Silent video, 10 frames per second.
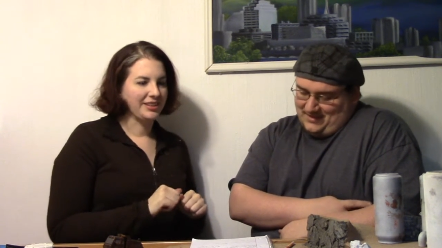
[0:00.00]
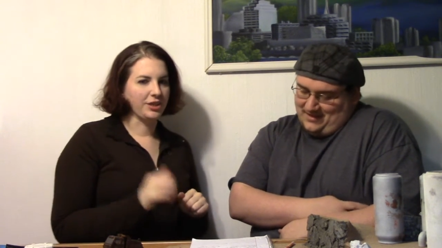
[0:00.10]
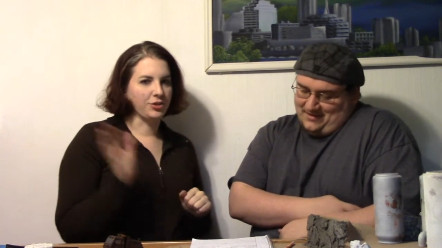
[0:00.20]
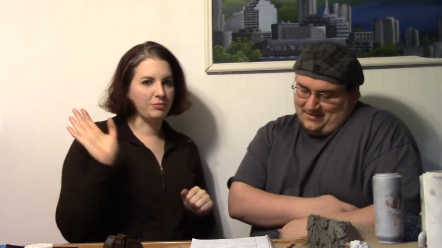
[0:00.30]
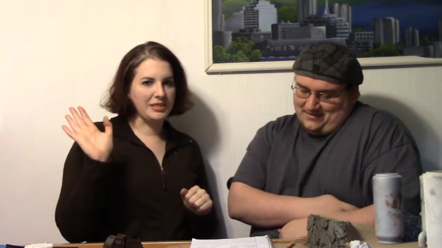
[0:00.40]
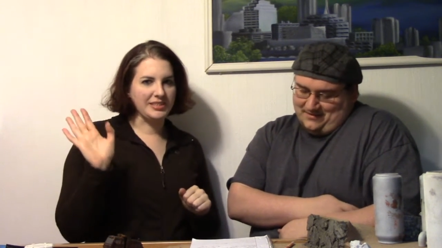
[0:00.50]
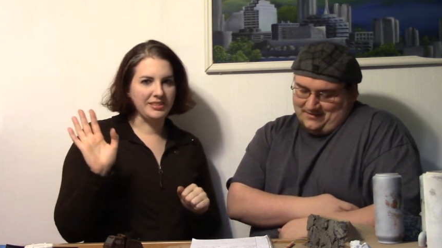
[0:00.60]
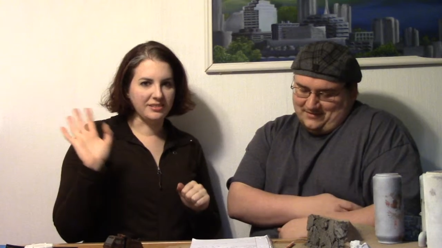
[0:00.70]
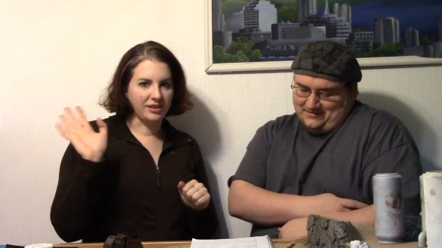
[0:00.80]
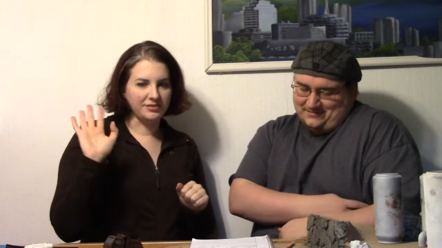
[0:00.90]
Speaker 1: They're a little
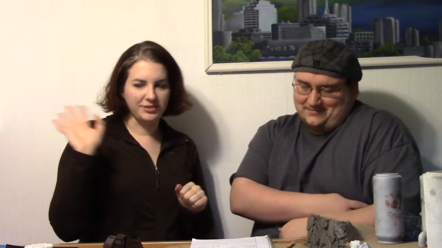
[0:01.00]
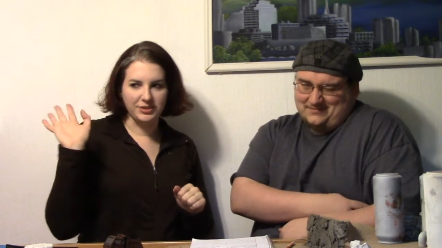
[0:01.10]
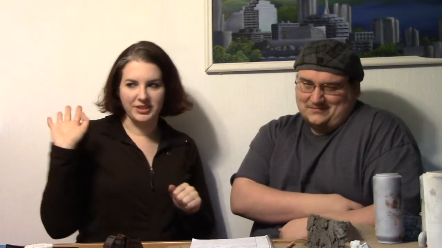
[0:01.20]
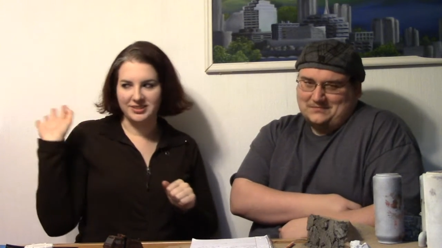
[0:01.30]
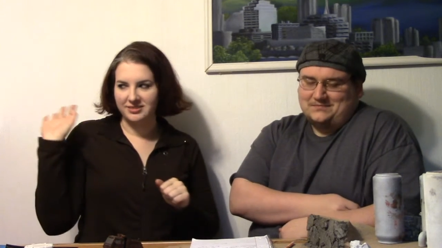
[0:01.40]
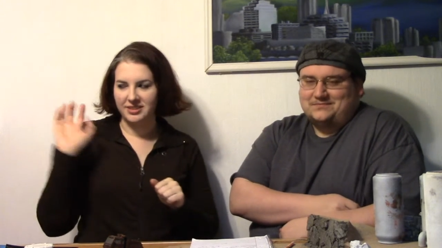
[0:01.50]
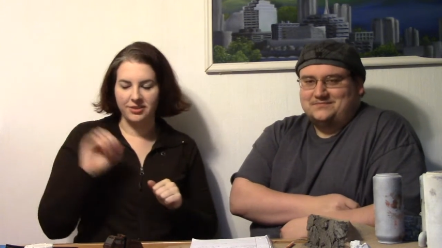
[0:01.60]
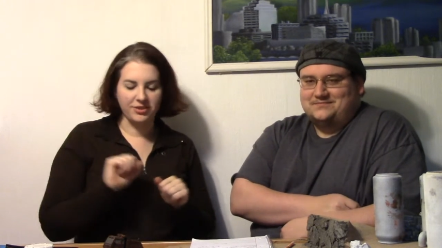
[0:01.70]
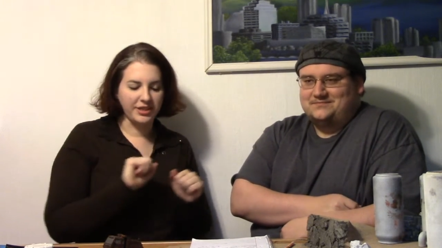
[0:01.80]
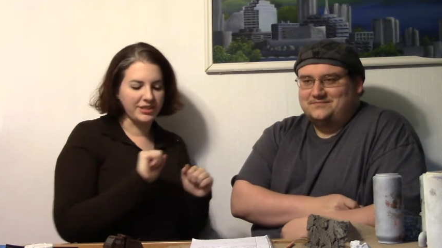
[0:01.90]
busy, off doing
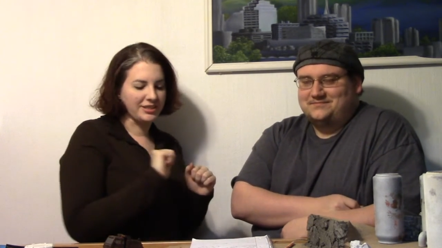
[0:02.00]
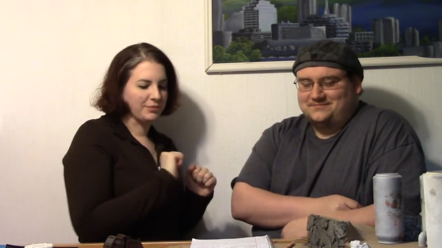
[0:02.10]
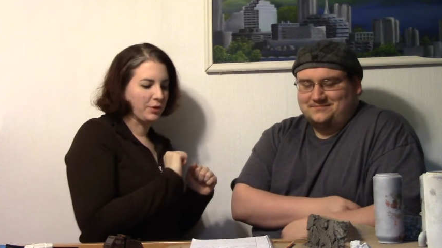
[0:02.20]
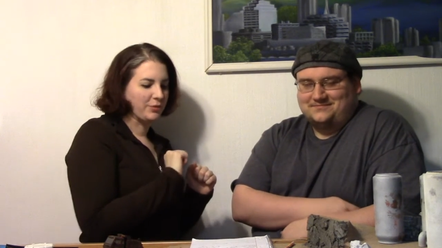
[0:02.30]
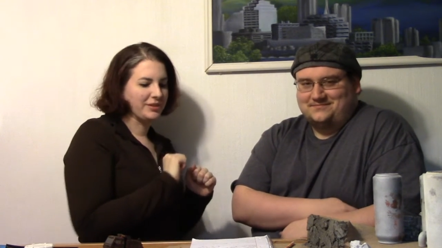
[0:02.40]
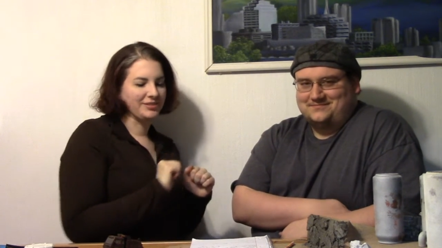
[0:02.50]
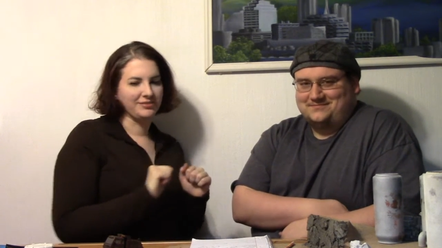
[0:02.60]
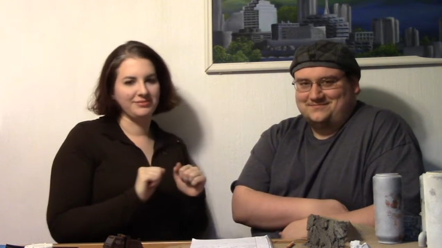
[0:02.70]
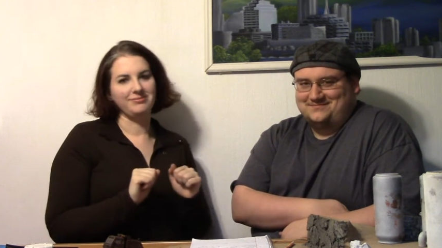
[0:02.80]
other things at the moment.